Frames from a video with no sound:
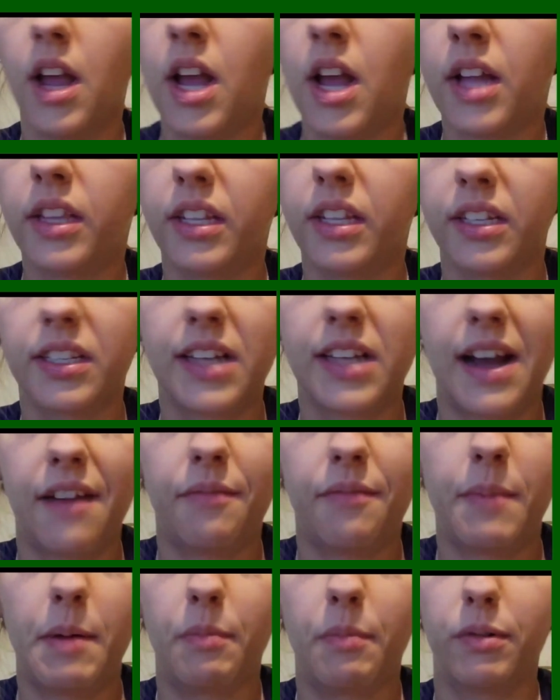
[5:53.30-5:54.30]
The staff
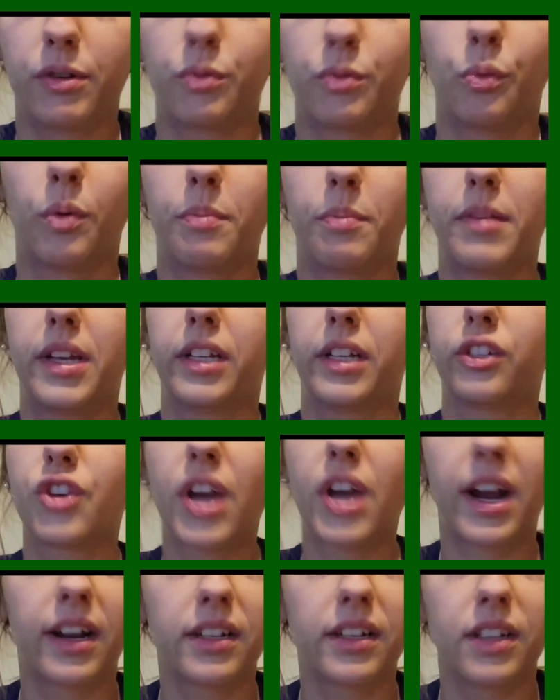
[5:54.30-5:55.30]
members were being
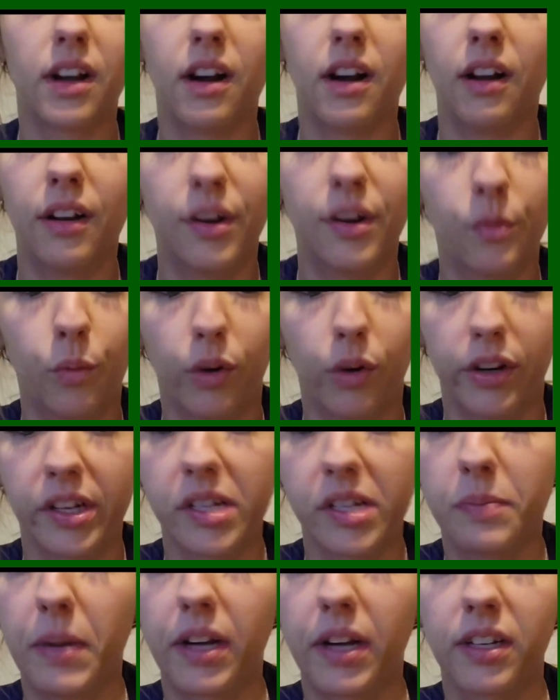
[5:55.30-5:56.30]
checked on, were
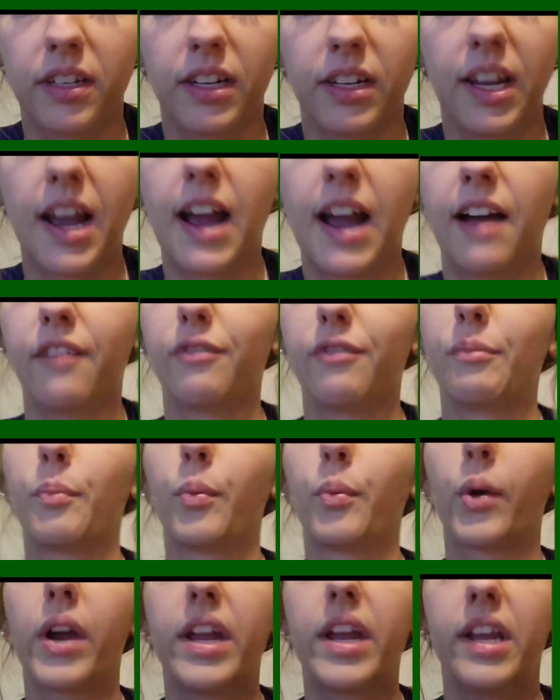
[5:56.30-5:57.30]
expected to have
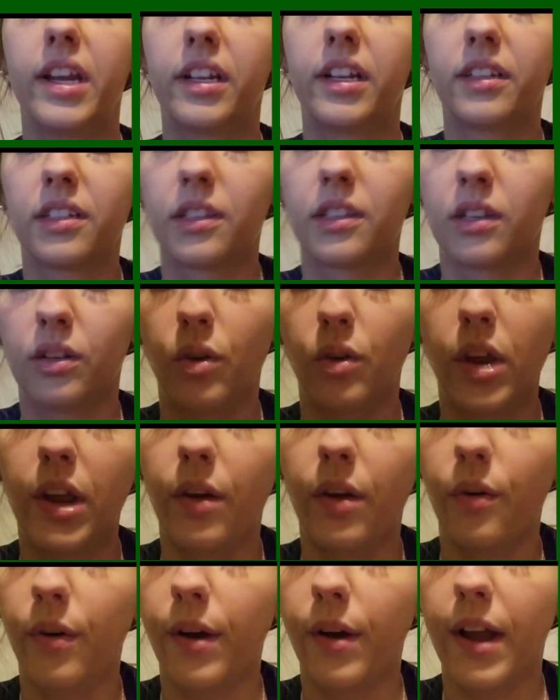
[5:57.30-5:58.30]
breaks,
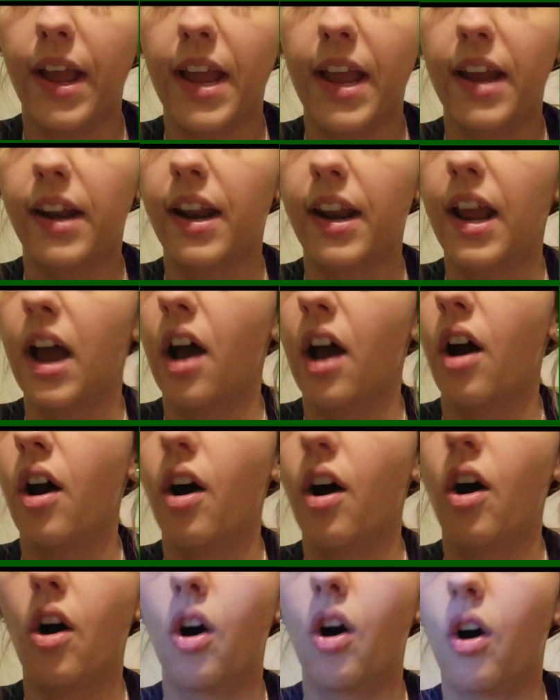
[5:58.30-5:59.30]
and
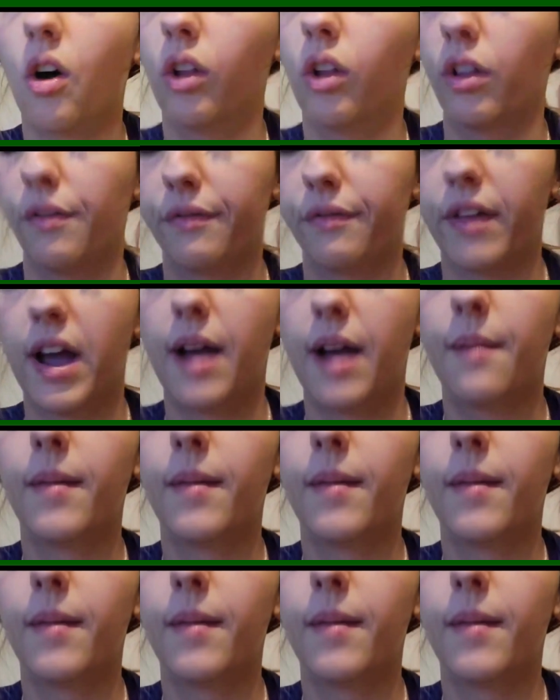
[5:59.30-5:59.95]
all of that.